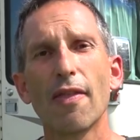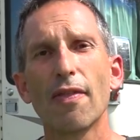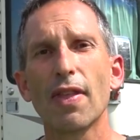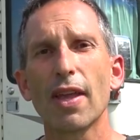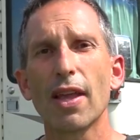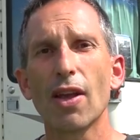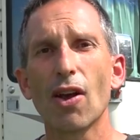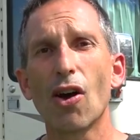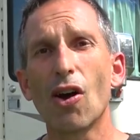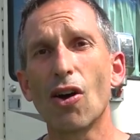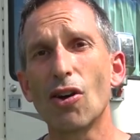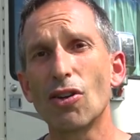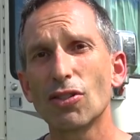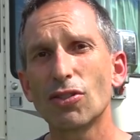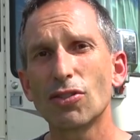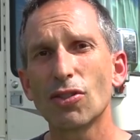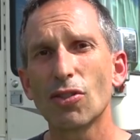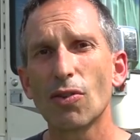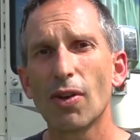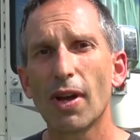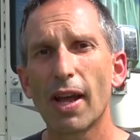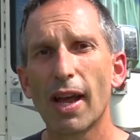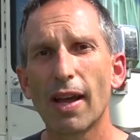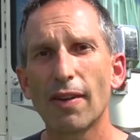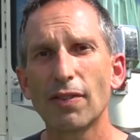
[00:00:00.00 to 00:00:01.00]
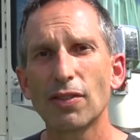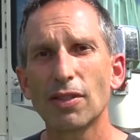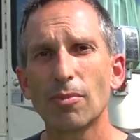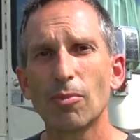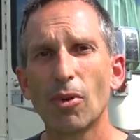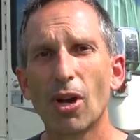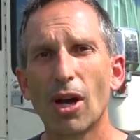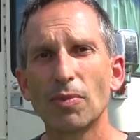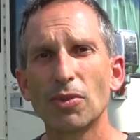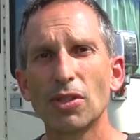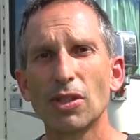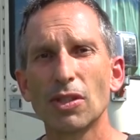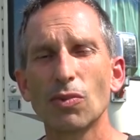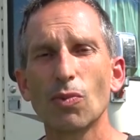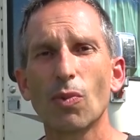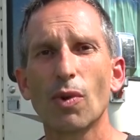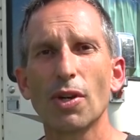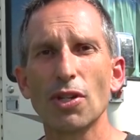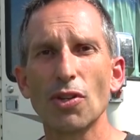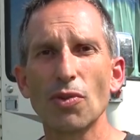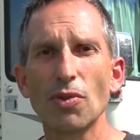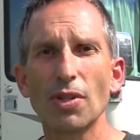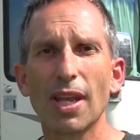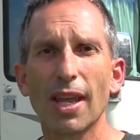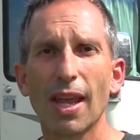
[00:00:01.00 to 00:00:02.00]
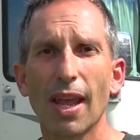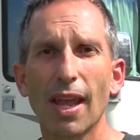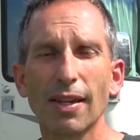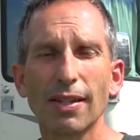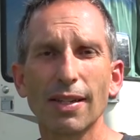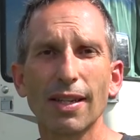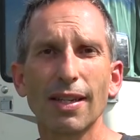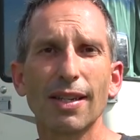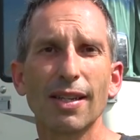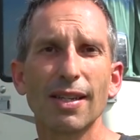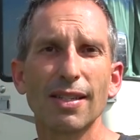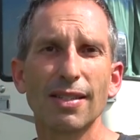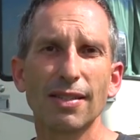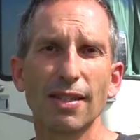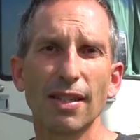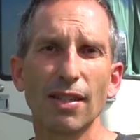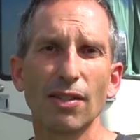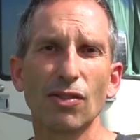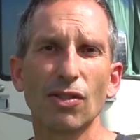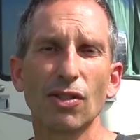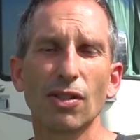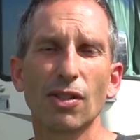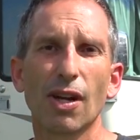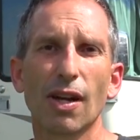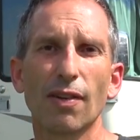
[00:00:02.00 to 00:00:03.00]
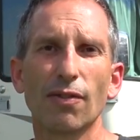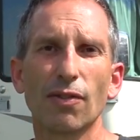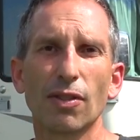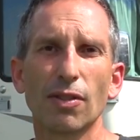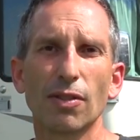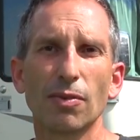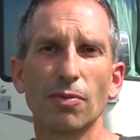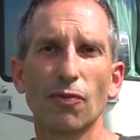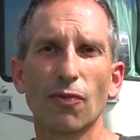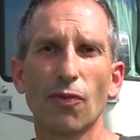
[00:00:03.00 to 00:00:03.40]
They also have some options where you can get a single cover.